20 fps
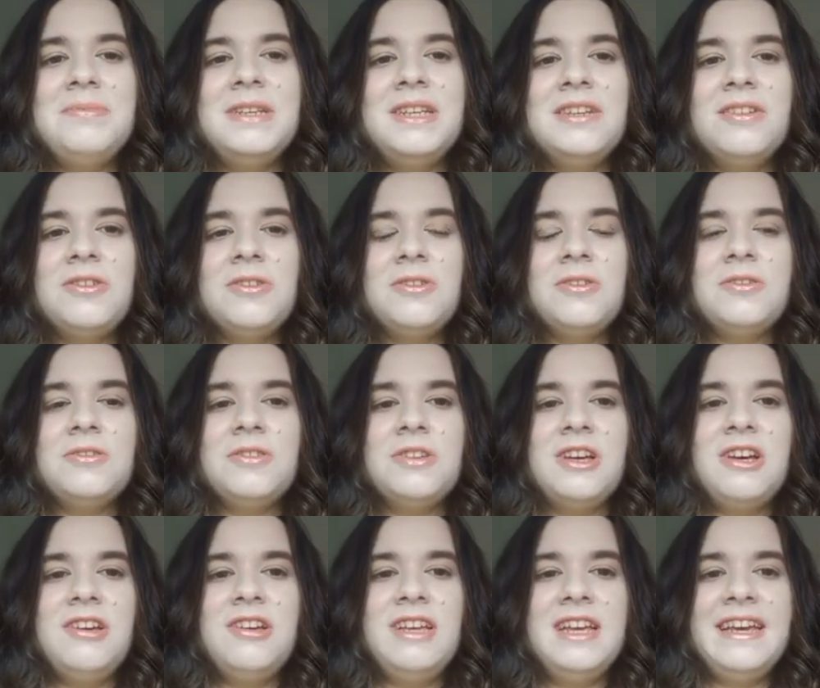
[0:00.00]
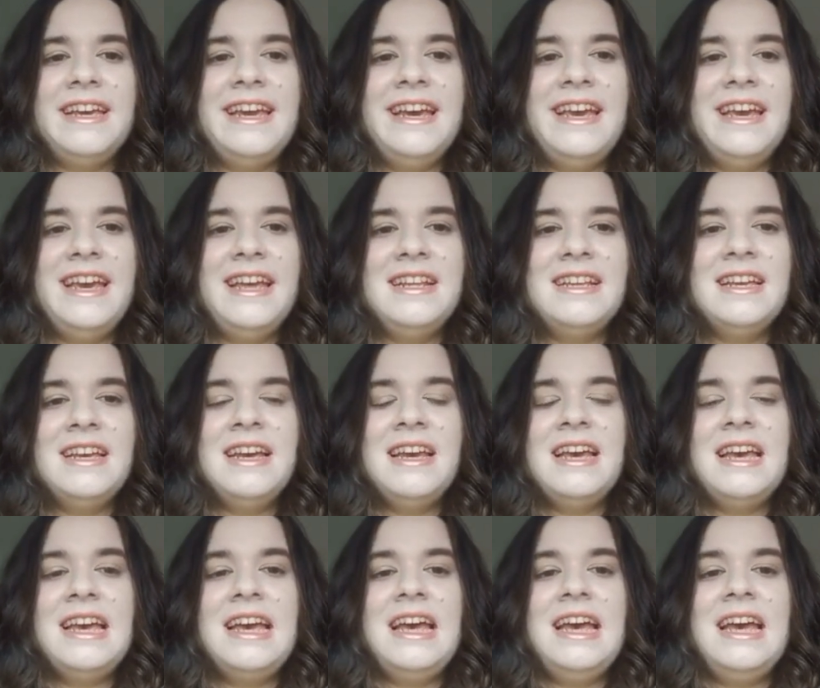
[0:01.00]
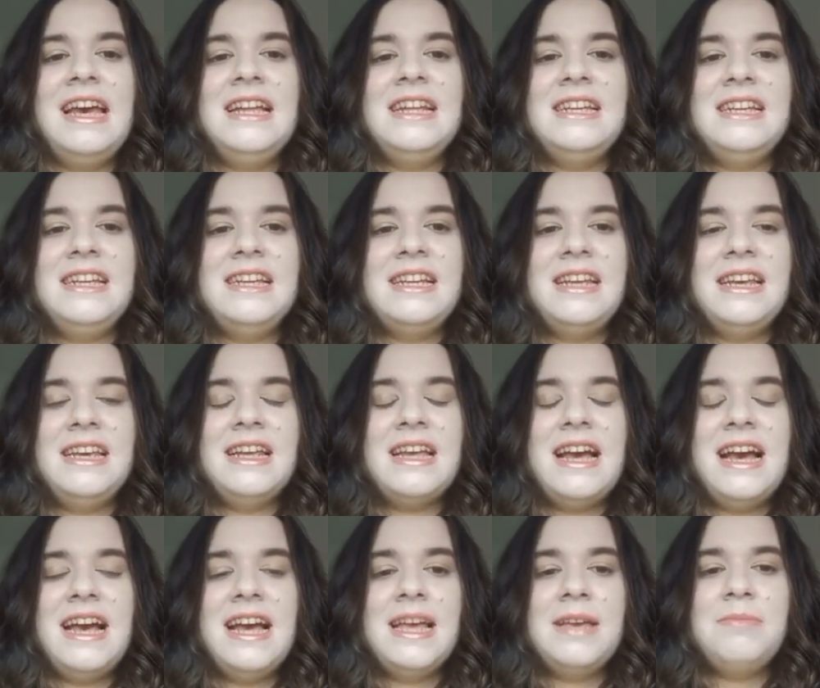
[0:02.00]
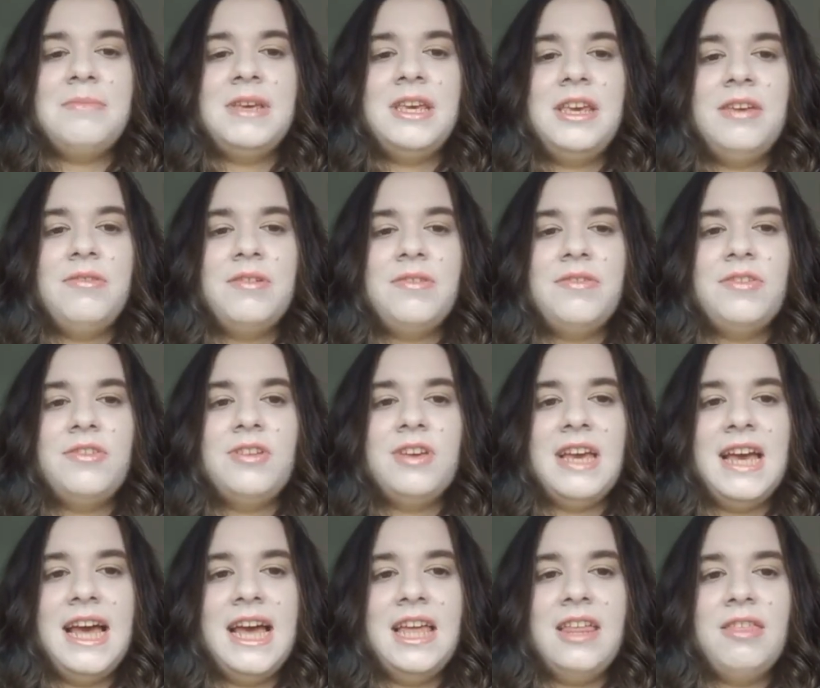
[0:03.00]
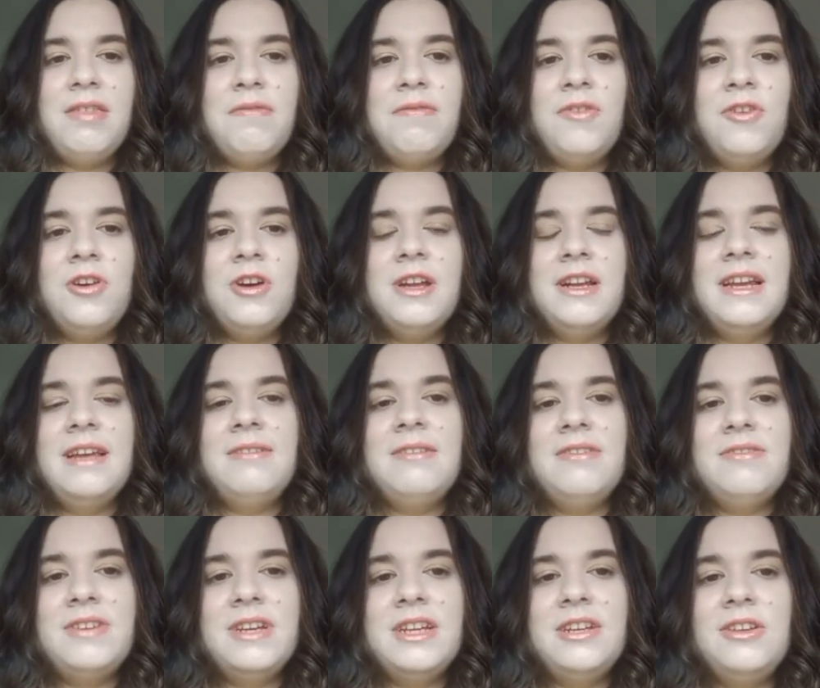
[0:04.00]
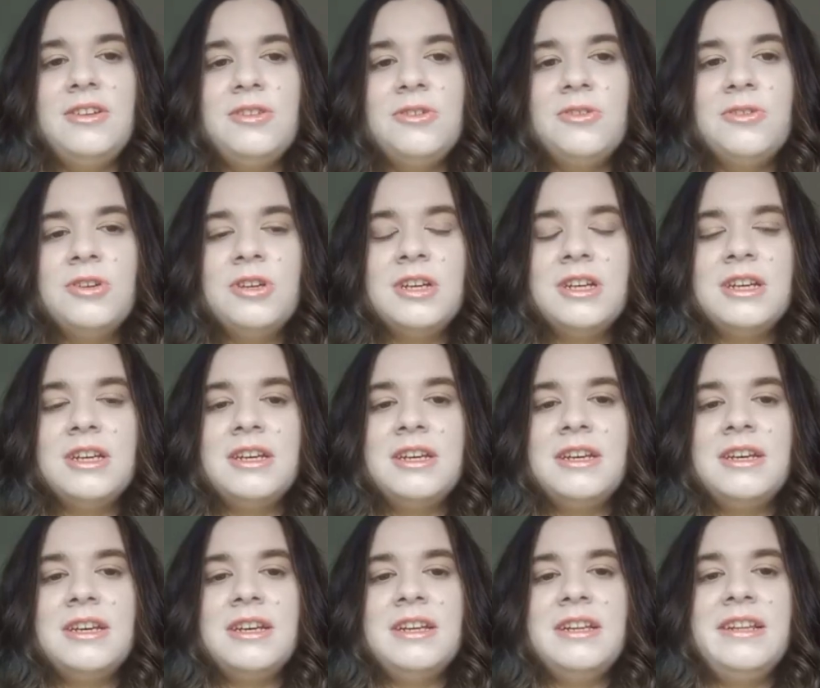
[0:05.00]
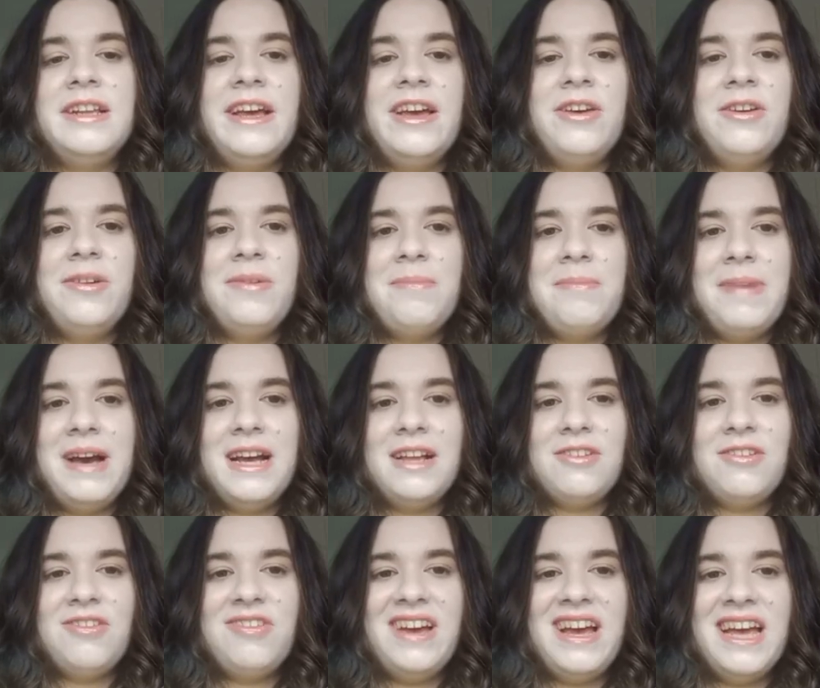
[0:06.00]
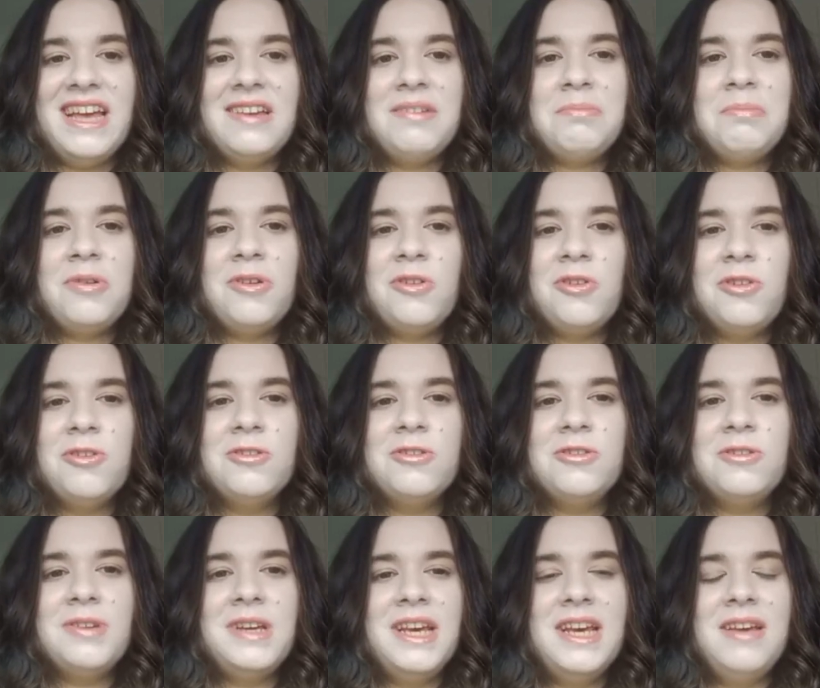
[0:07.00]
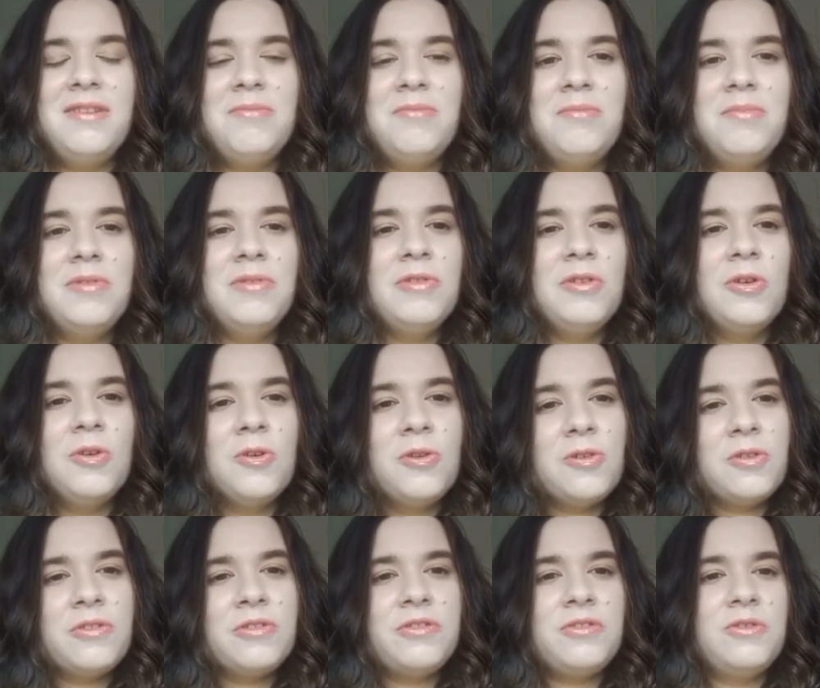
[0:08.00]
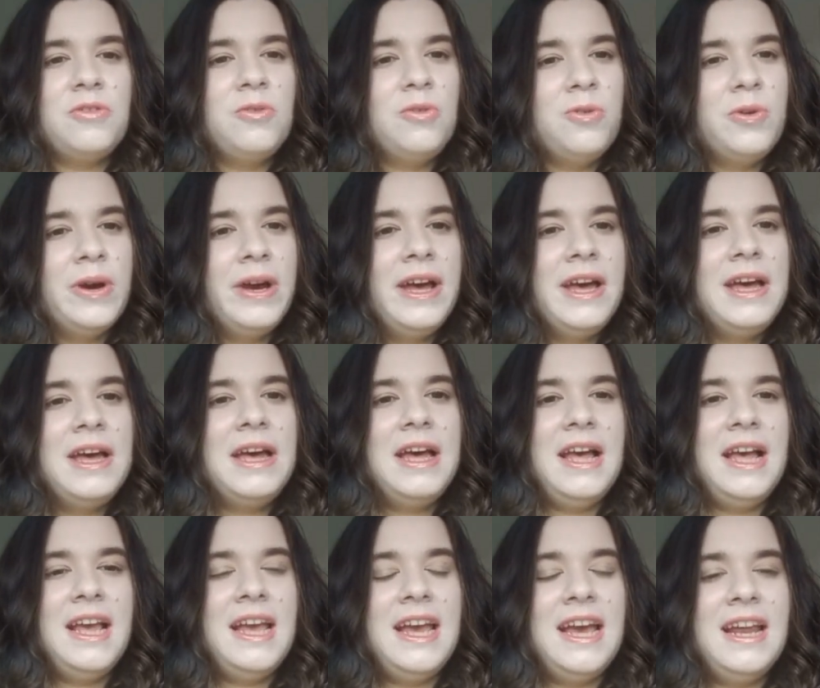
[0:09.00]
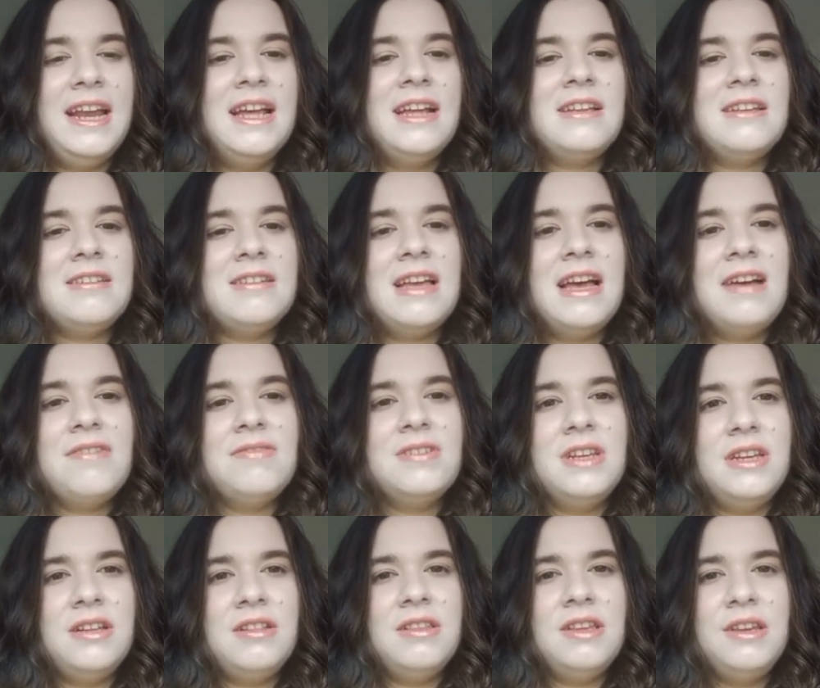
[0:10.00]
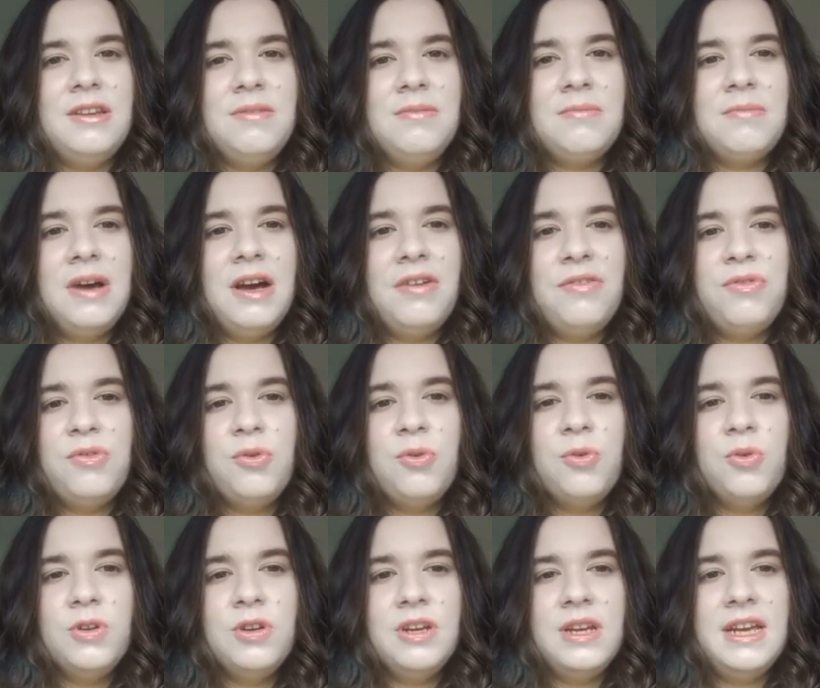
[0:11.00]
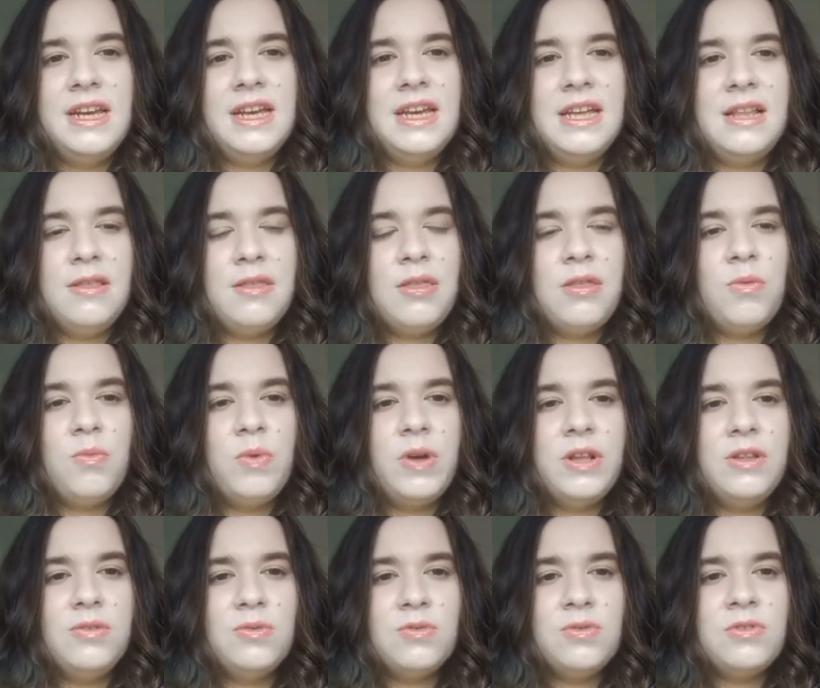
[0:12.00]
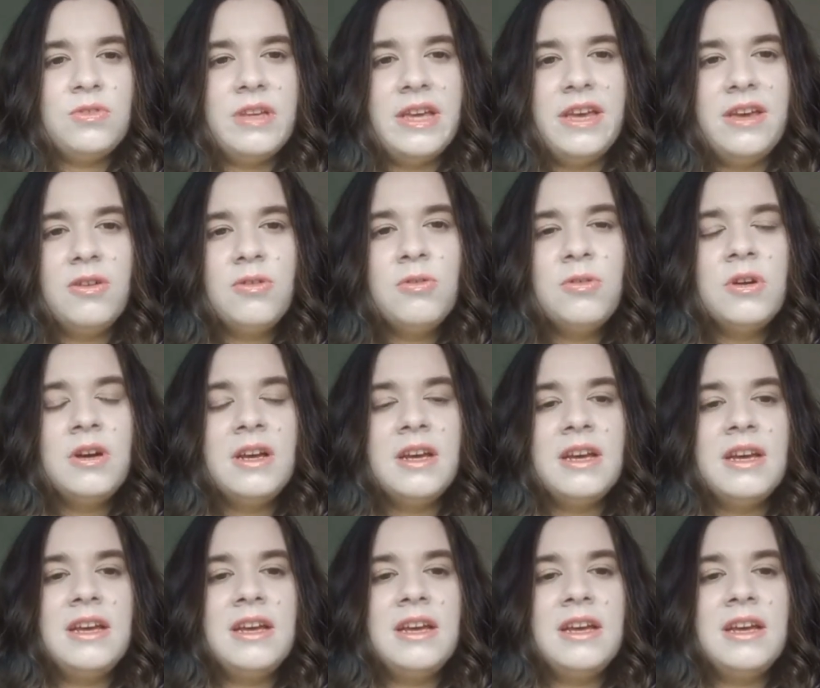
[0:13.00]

me, Ghost Girl again, and today I'm here with you guys for another video. Now my tripod broke, so I'm kind of just having to lean my phone against the windowsill.